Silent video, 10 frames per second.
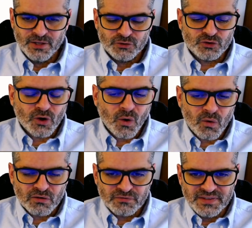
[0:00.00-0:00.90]
To
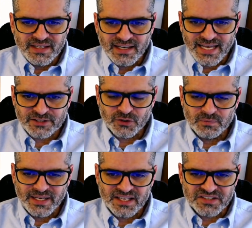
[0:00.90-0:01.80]
talk of the
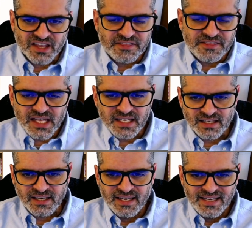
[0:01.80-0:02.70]
electron as a thing,